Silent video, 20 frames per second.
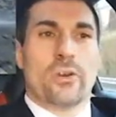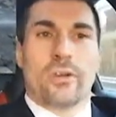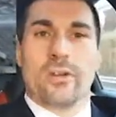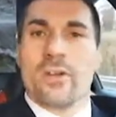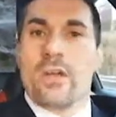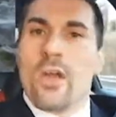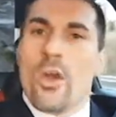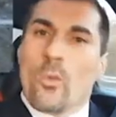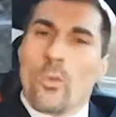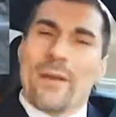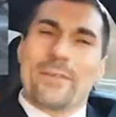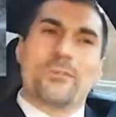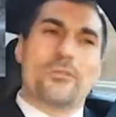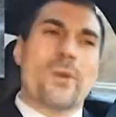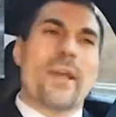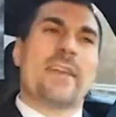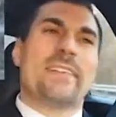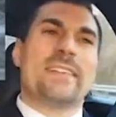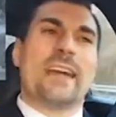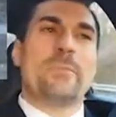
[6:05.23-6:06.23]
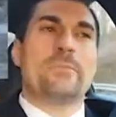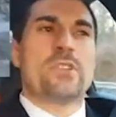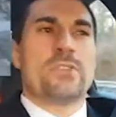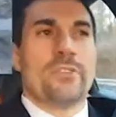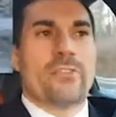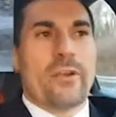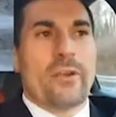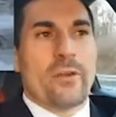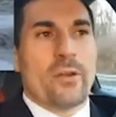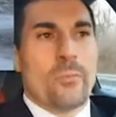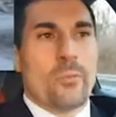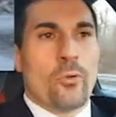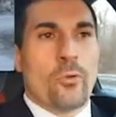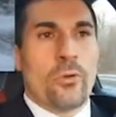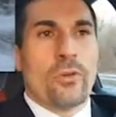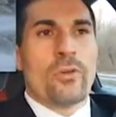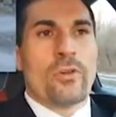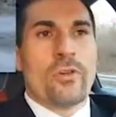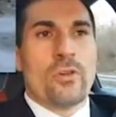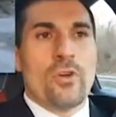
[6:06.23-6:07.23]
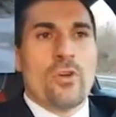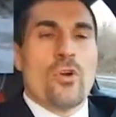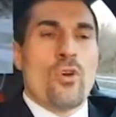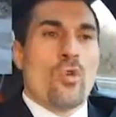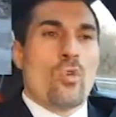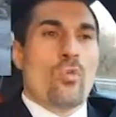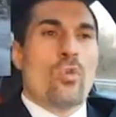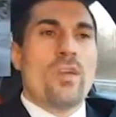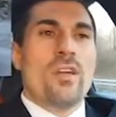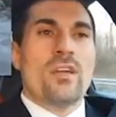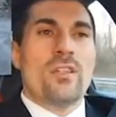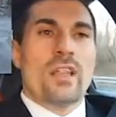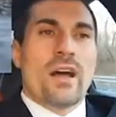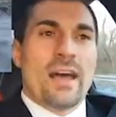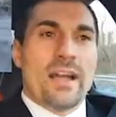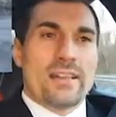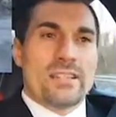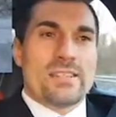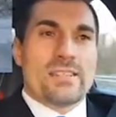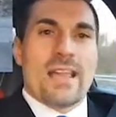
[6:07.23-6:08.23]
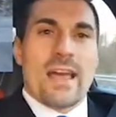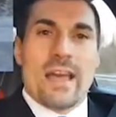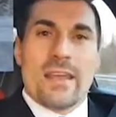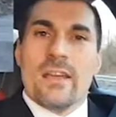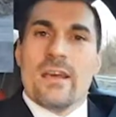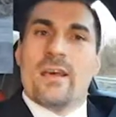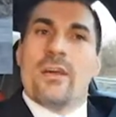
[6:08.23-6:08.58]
While track times are very important, realize that